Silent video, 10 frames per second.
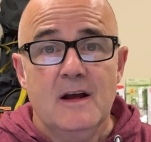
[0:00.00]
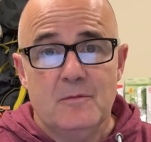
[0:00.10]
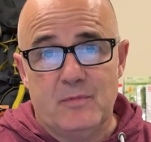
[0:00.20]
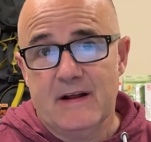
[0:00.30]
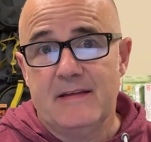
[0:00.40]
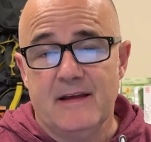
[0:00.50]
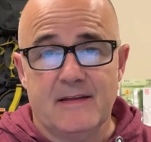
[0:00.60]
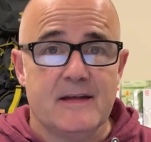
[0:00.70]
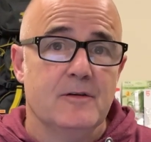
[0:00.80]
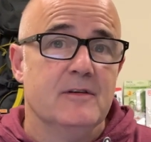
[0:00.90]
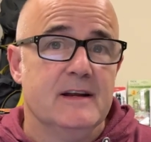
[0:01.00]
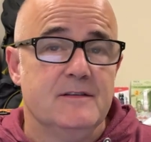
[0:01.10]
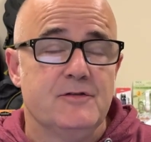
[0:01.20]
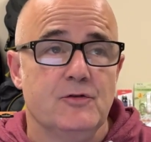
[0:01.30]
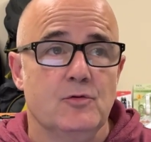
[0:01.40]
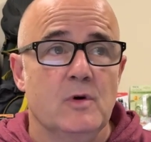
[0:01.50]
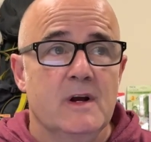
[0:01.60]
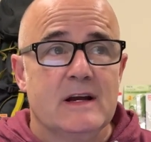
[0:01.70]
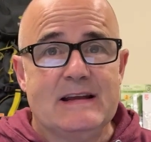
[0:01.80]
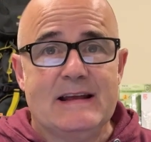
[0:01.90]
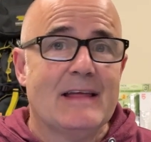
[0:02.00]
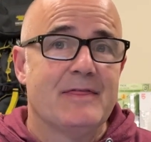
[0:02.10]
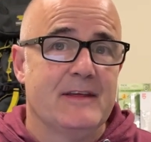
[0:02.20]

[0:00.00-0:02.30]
but I think that you need to get